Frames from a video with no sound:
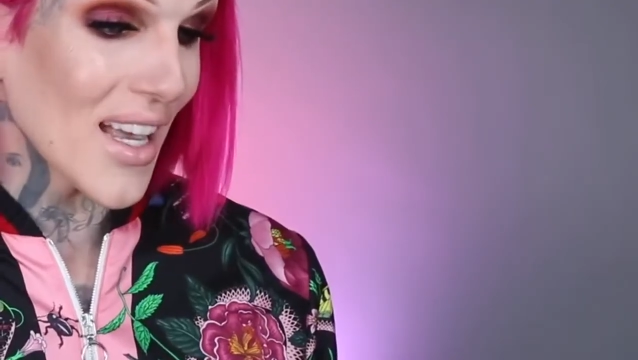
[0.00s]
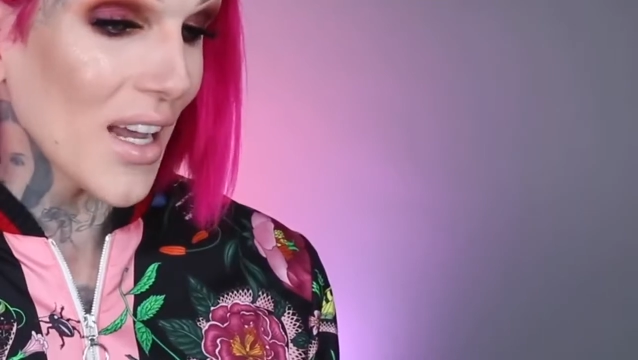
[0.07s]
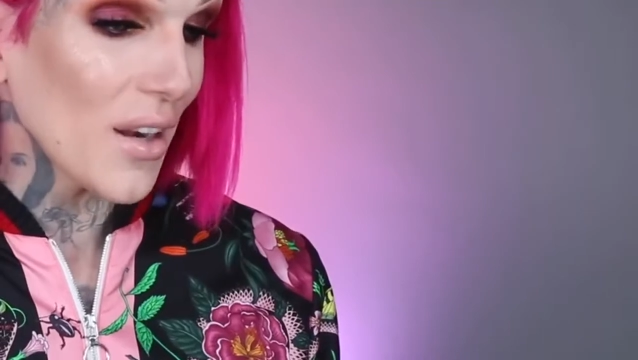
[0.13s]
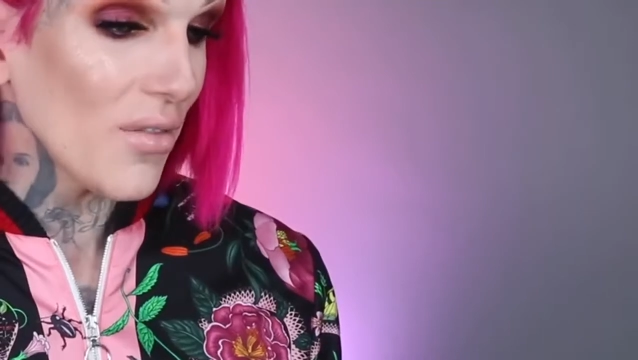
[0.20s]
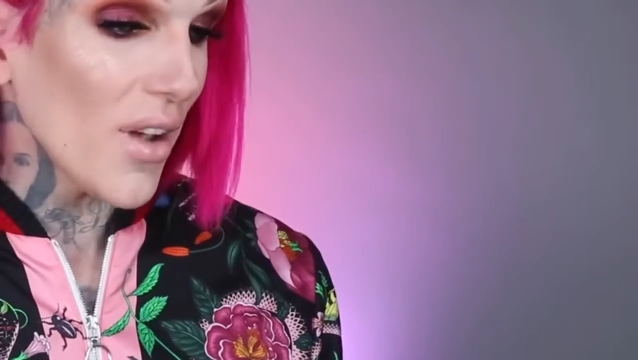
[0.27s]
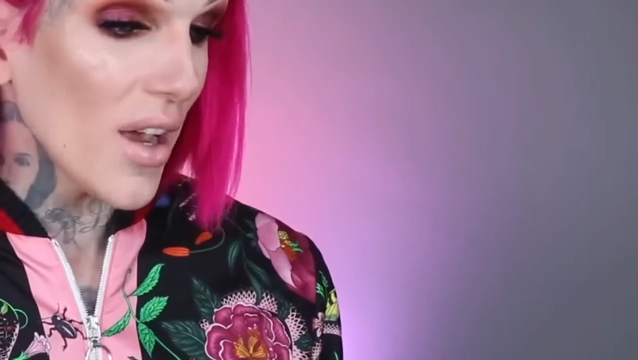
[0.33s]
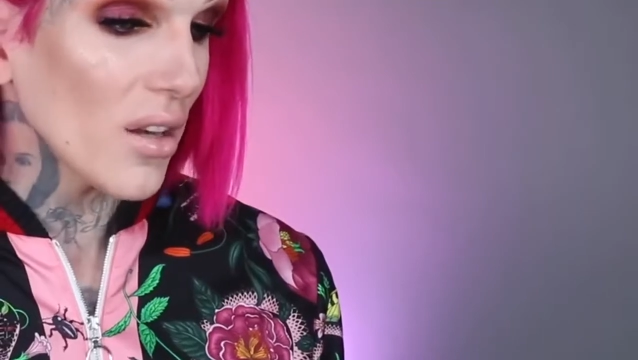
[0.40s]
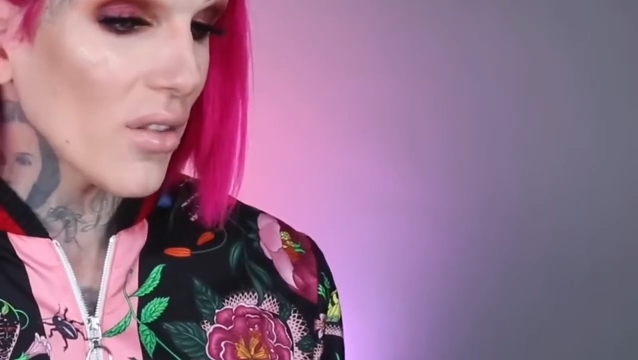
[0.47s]

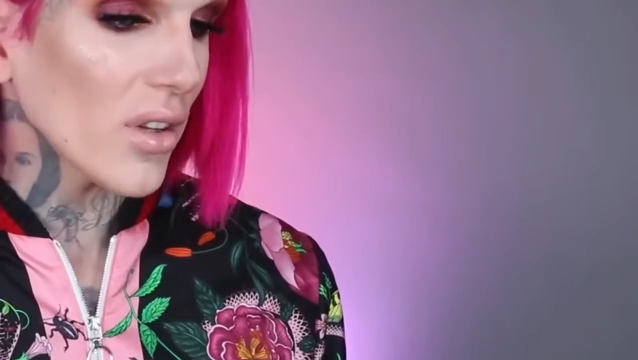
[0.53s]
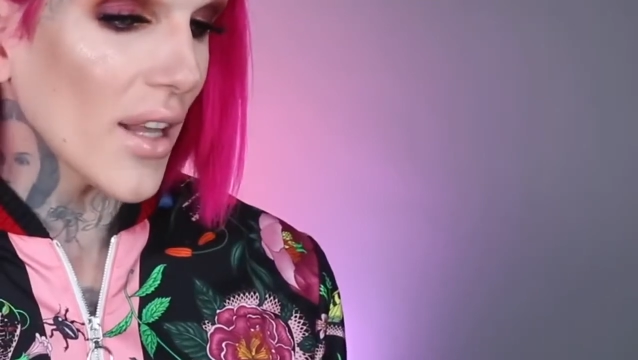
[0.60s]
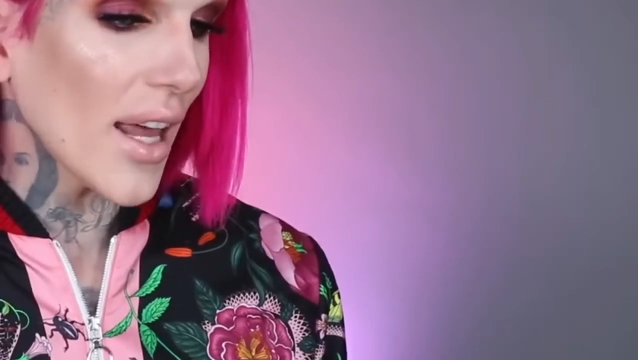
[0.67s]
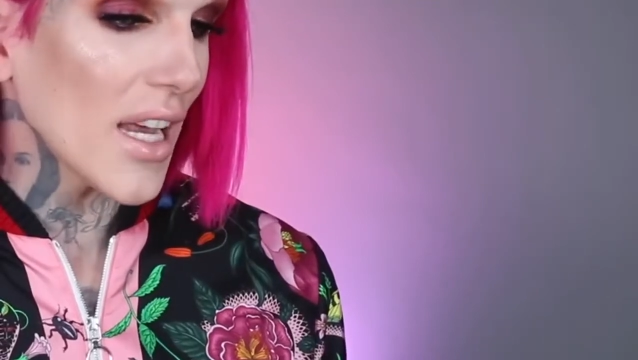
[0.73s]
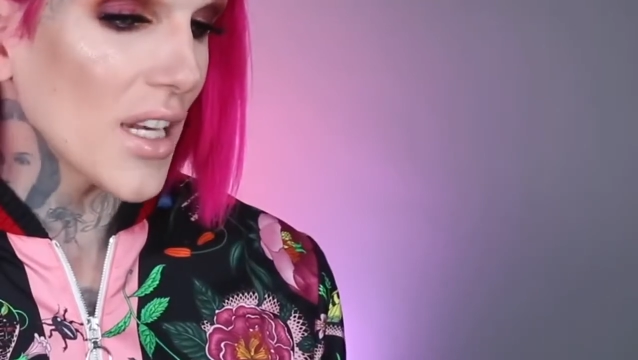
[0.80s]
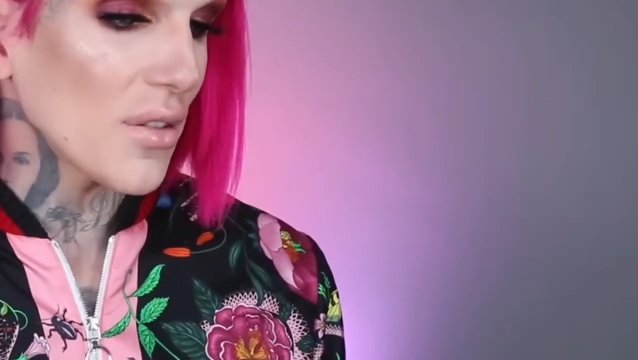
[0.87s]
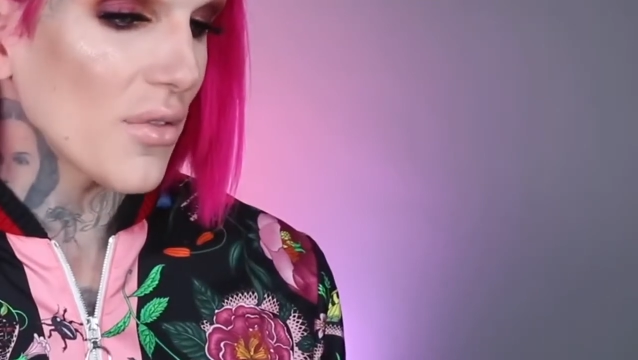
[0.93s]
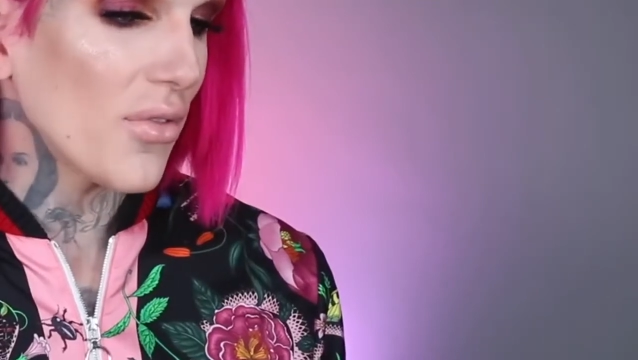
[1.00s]
innovative
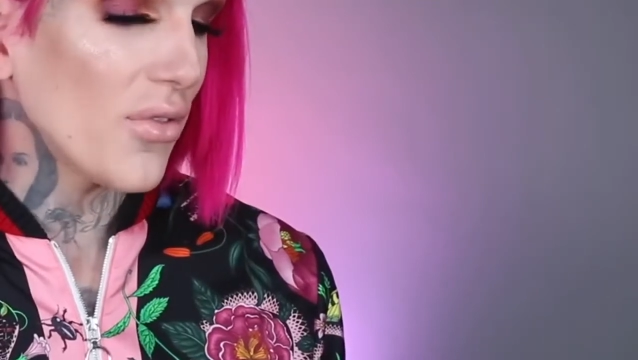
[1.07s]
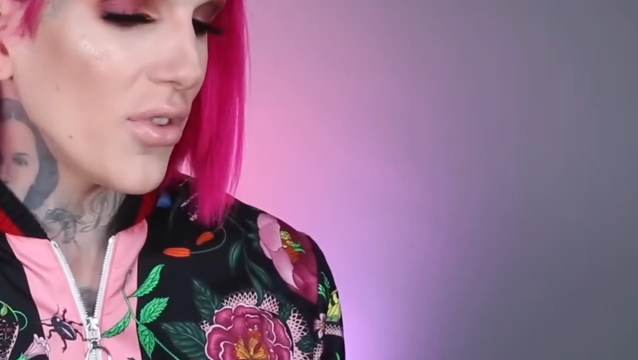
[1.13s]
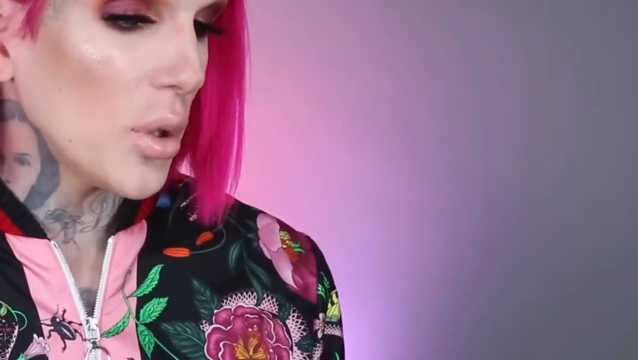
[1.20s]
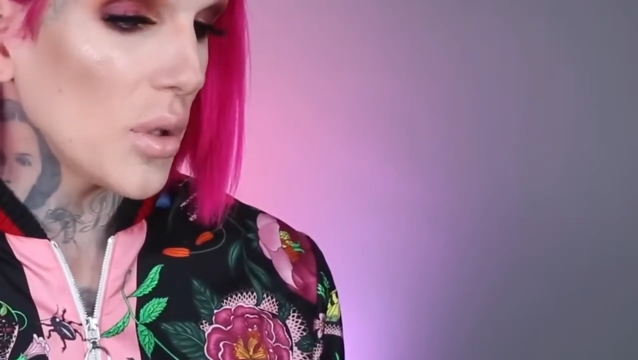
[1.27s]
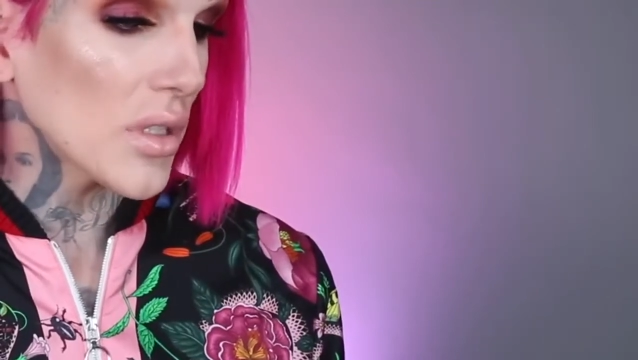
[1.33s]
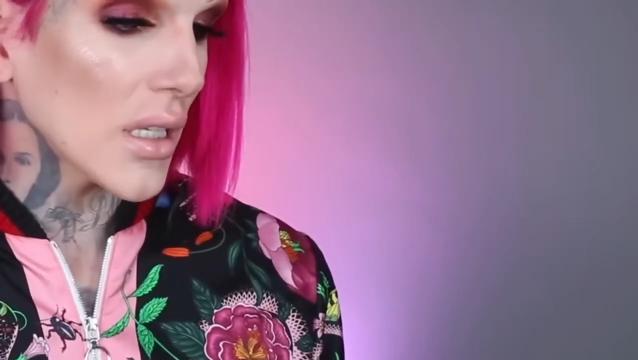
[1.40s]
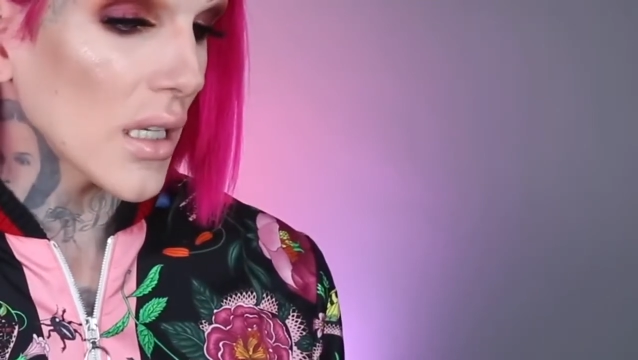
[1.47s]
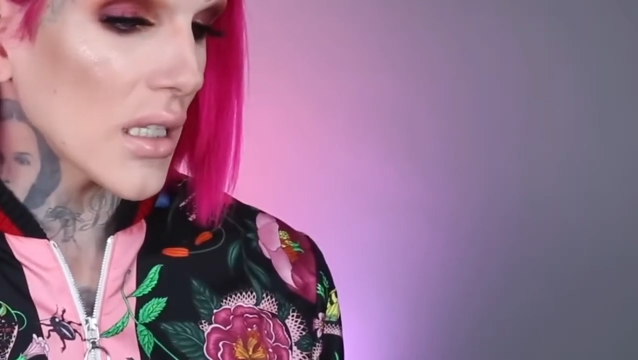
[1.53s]
light
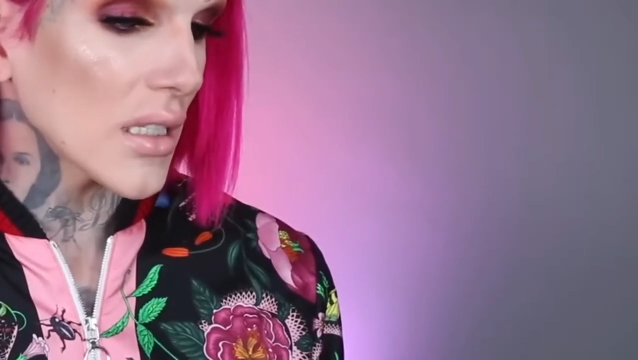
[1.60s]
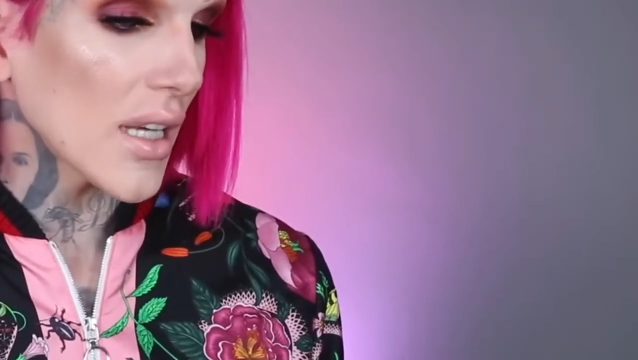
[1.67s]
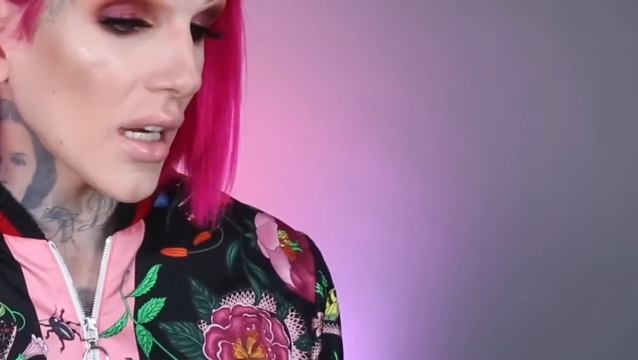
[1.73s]
diffusing